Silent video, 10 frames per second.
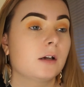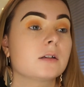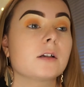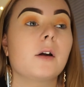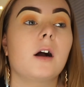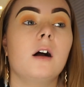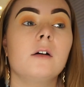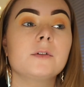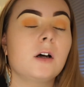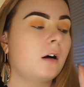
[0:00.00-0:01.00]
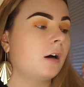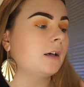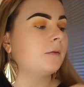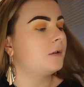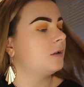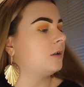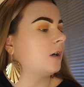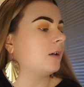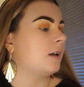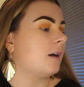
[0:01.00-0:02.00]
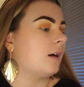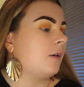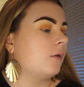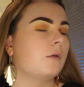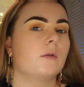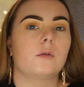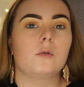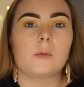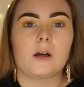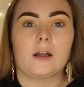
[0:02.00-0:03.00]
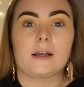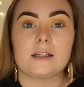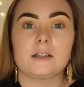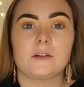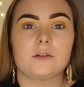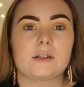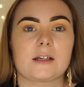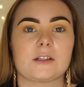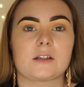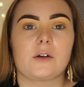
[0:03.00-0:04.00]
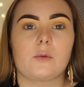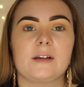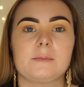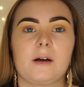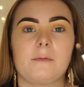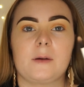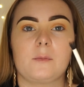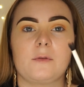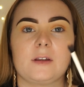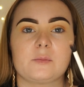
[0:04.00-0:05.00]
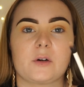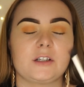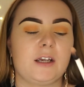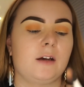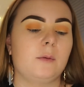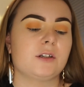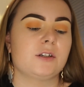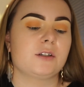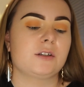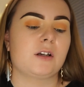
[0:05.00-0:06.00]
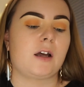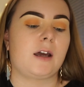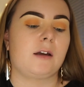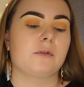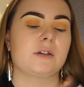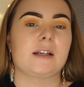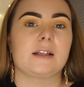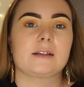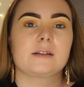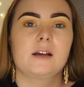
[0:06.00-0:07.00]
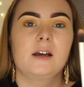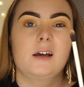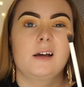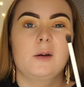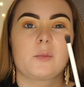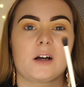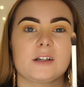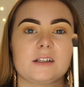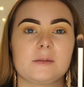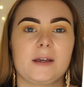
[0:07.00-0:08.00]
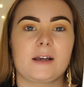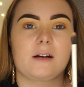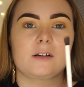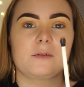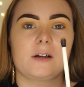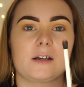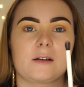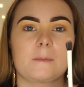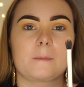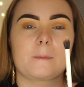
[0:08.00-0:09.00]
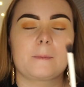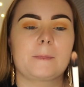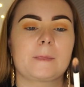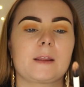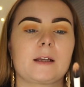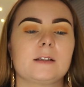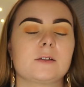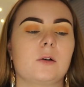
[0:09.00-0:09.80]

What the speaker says: So after I've done all my like individual sections, I always buff in with this brush here, which is just a Real Techniques brush. It's a bit kind of like, it's